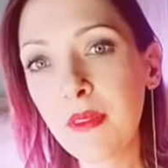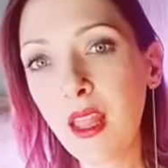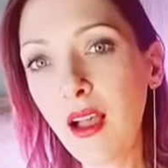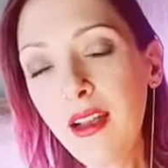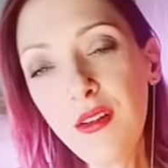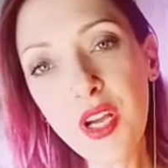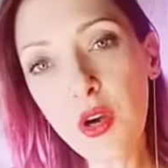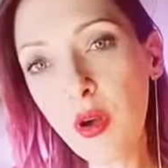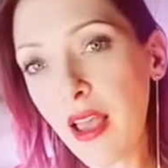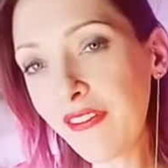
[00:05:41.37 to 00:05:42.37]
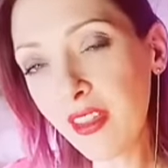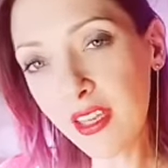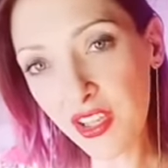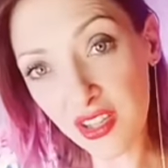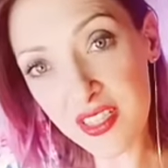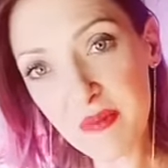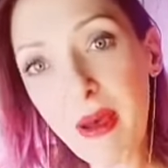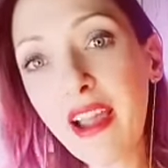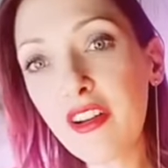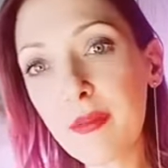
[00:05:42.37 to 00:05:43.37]
I don't know, I feel like you're
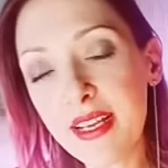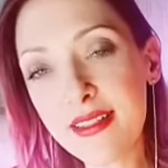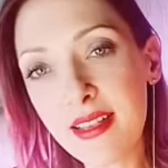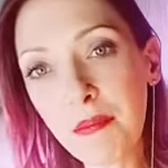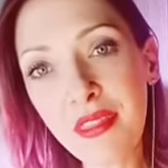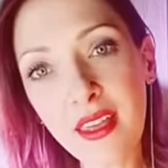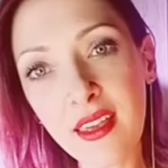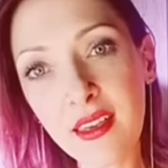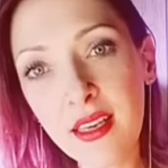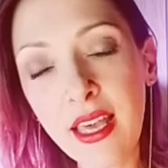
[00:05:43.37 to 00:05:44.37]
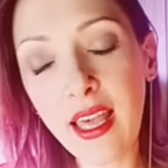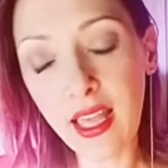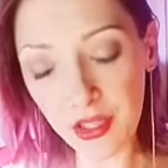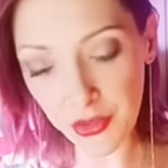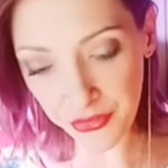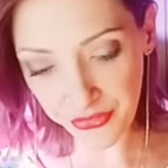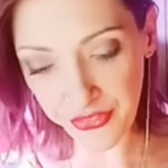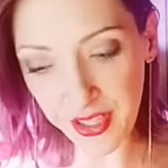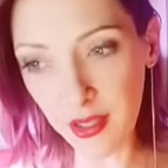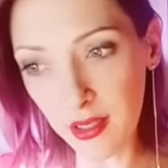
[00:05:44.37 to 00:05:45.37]
inspired by something and you
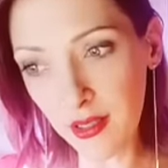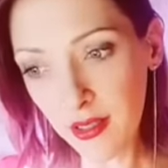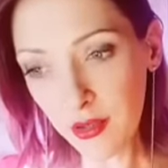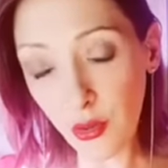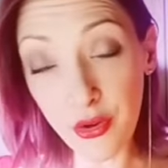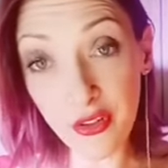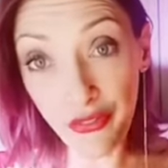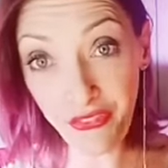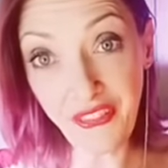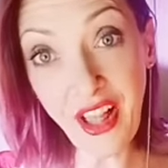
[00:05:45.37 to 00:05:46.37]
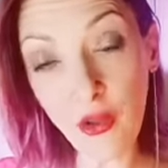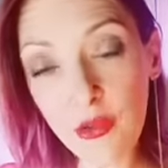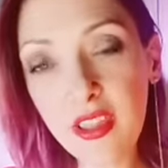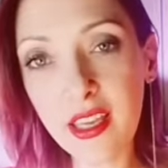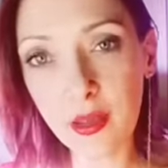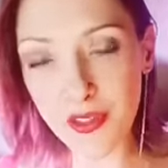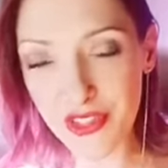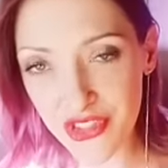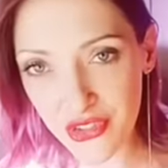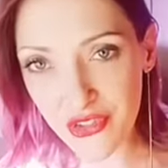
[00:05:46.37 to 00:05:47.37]
feel or you felt like it
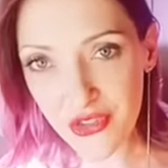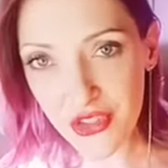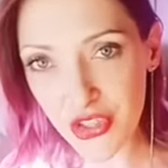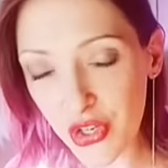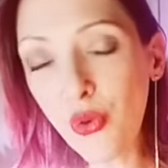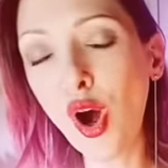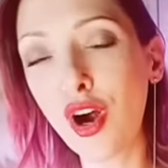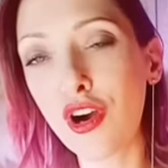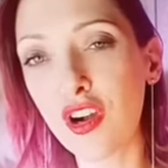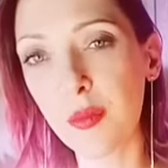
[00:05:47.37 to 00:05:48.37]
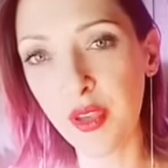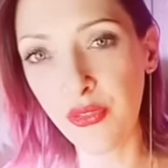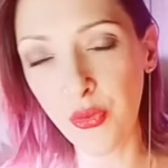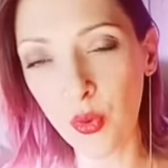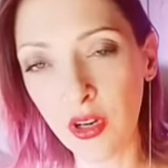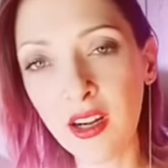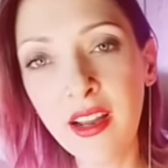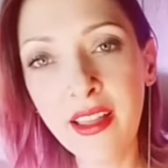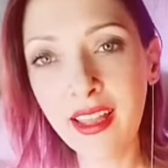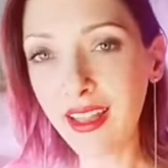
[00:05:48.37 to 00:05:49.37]
was too hard before
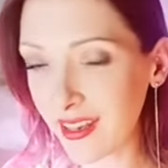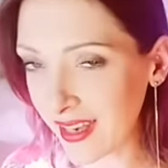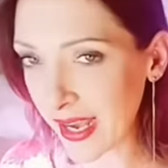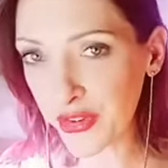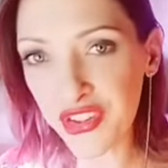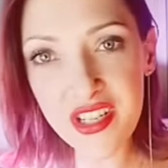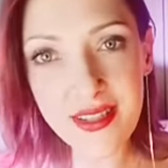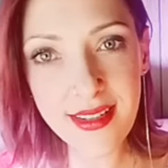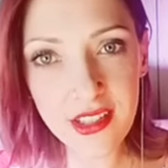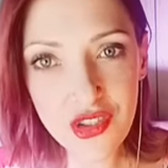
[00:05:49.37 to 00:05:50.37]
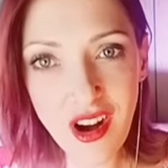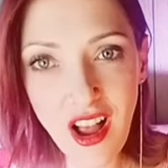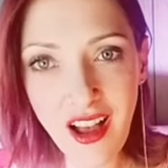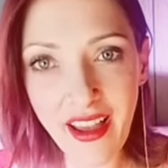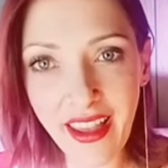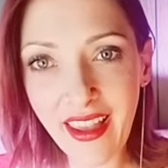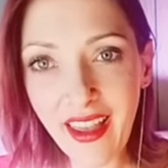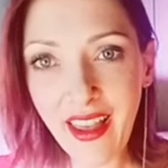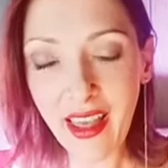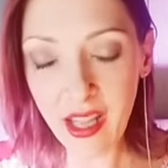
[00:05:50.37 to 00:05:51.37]
and now you're just gonna try
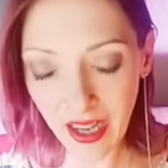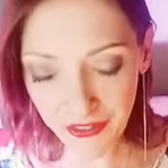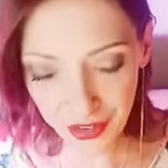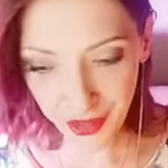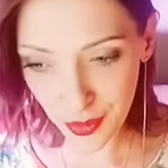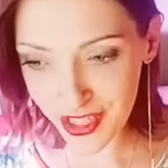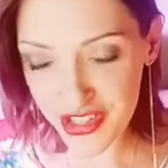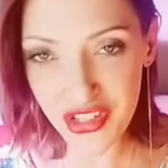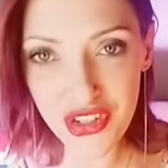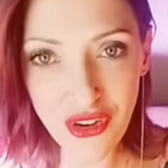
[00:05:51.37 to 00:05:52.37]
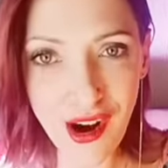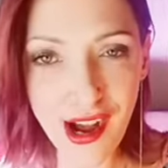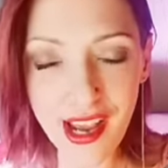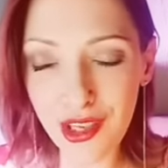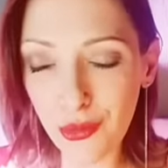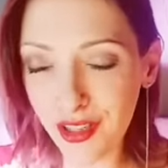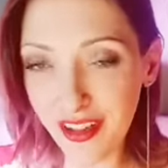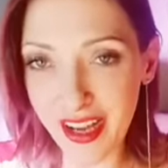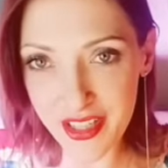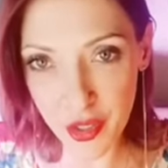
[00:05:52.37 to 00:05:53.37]
and i feel like once you try you
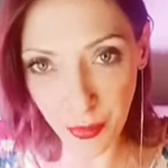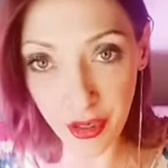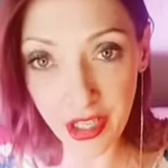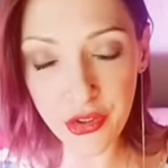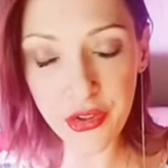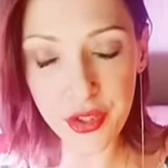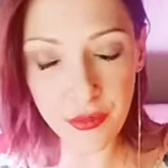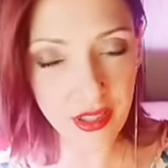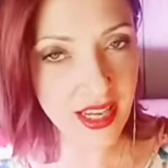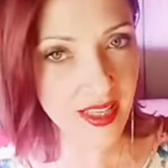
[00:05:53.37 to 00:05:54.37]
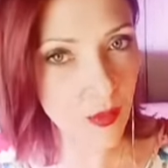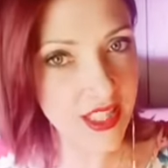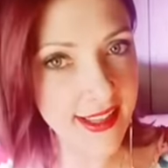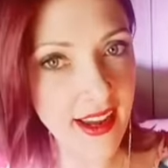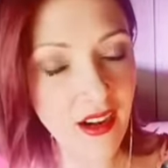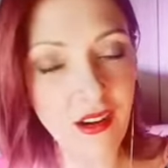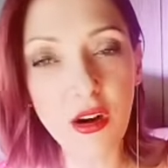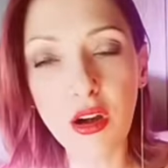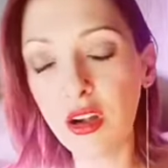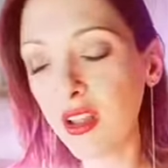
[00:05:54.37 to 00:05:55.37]
realize you're pretty good you realize it wasn't that
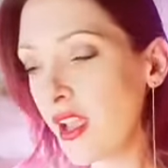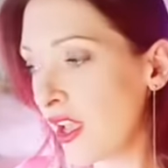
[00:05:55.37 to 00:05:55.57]
hard